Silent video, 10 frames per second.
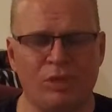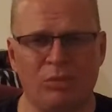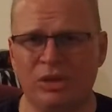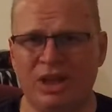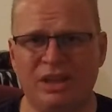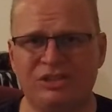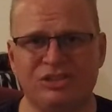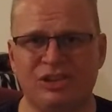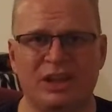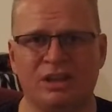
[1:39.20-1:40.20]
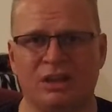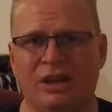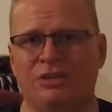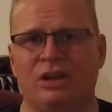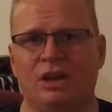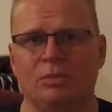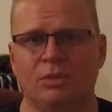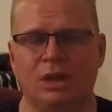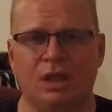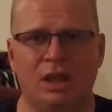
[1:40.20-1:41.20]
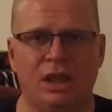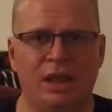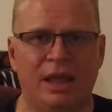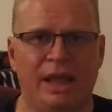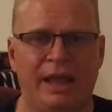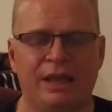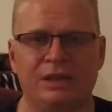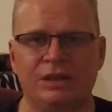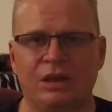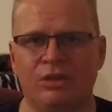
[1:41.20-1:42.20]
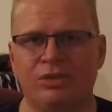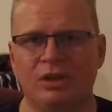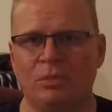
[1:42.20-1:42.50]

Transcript: But yeah, that's just taking a lot of time. And another thing,